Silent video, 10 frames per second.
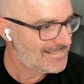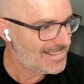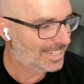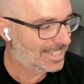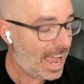
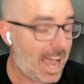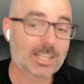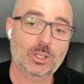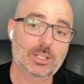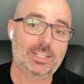It's hard
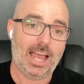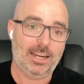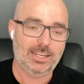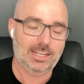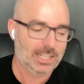because I
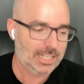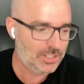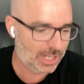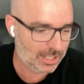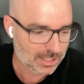started in lead
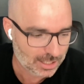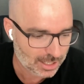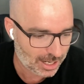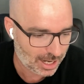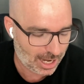gen,
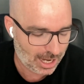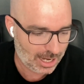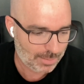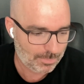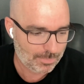
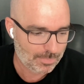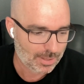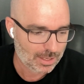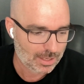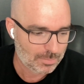
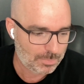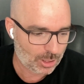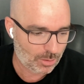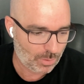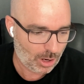but
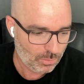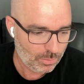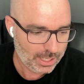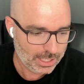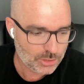I
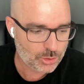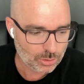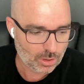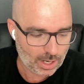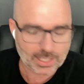really do
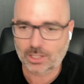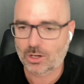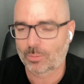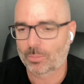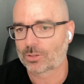like
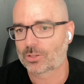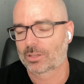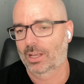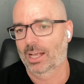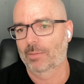e-commerce.
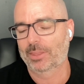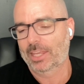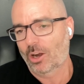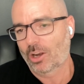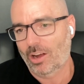But
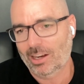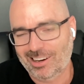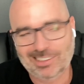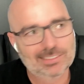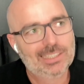then I
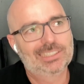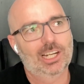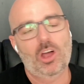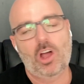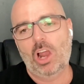
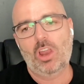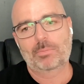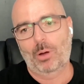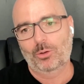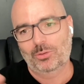
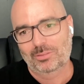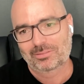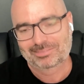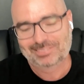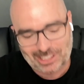like both.
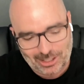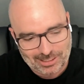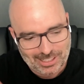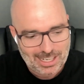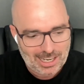So,
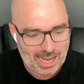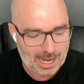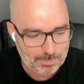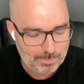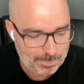
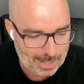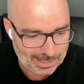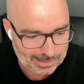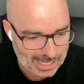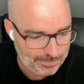
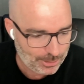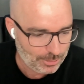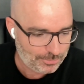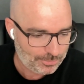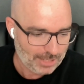but if
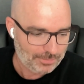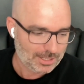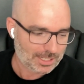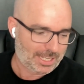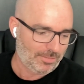
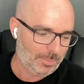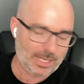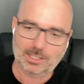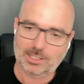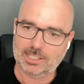you're giving
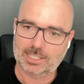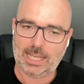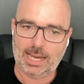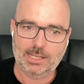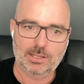me to
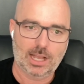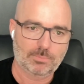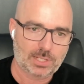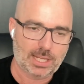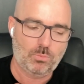
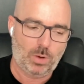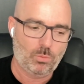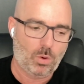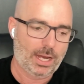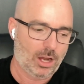say one
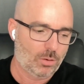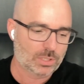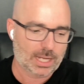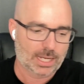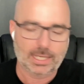way, I would
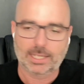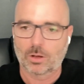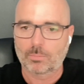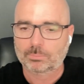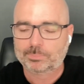say e-com.